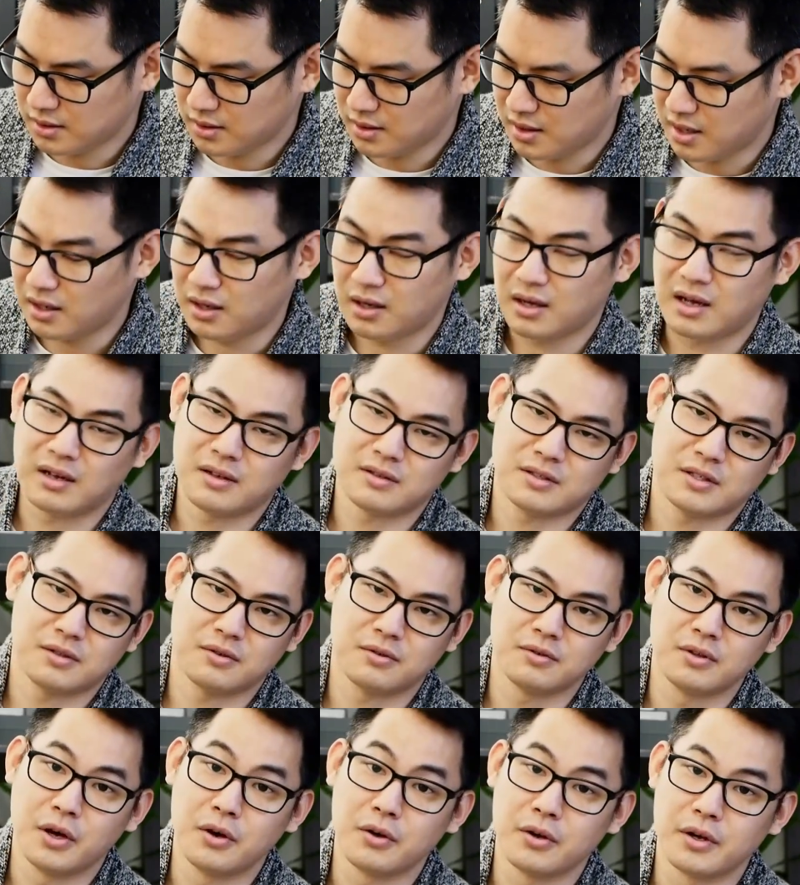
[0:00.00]
I'll still
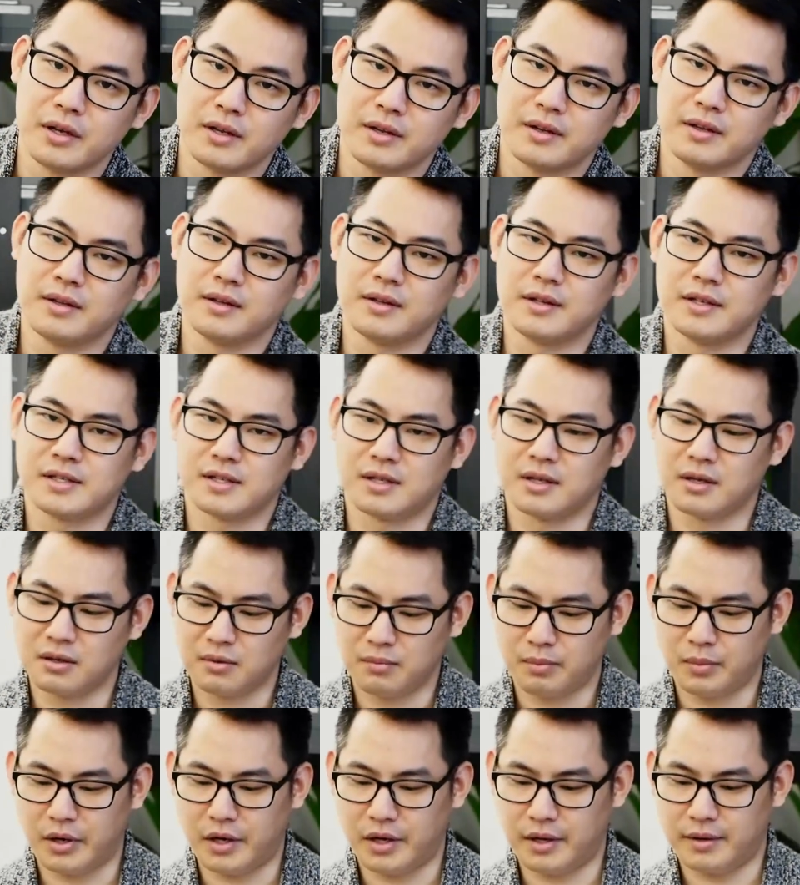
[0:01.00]
note it in the listing,
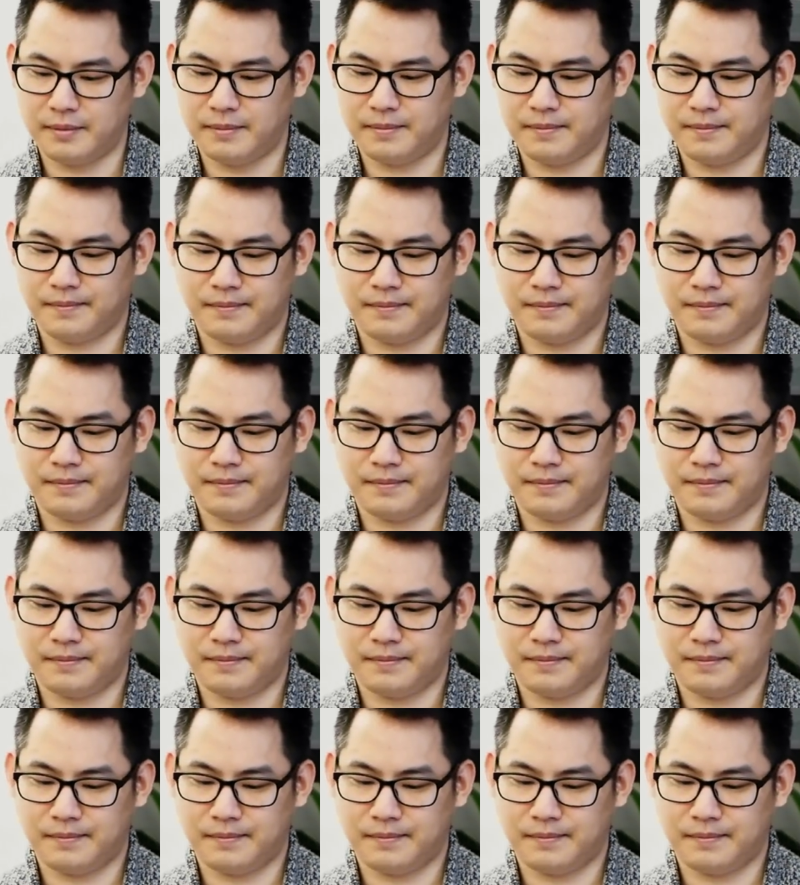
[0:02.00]
but